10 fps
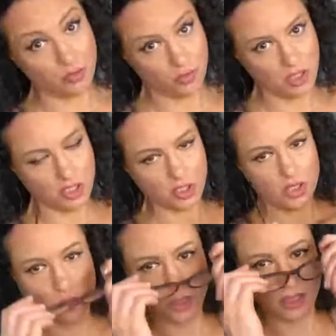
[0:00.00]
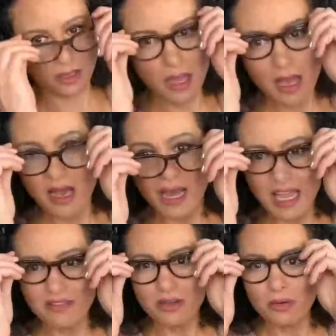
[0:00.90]
really a good one. I
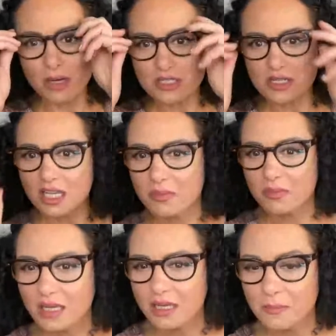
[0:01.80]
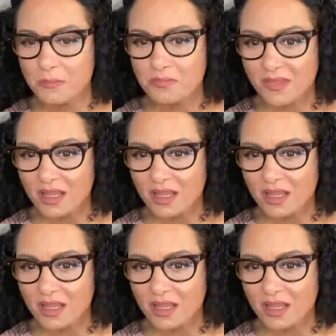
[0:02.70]
have a question coming in.